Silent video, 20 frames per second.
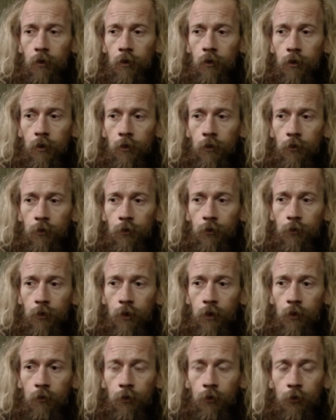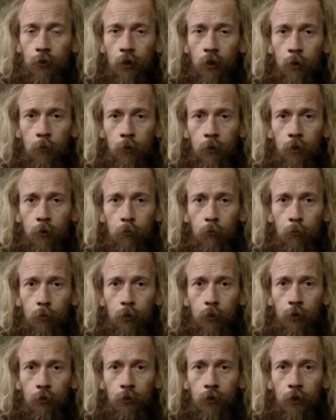If every time I didn't
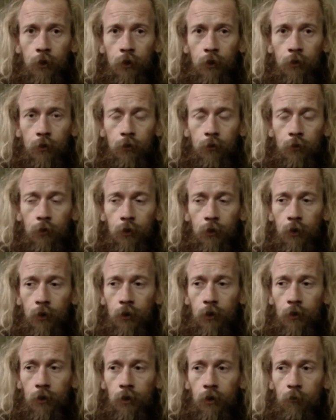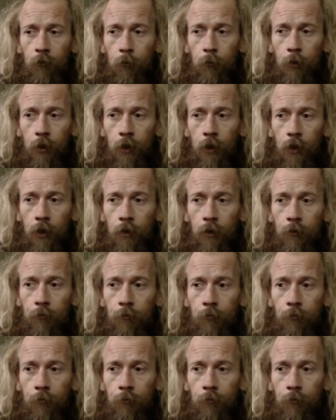breathe in, if it didn't give me that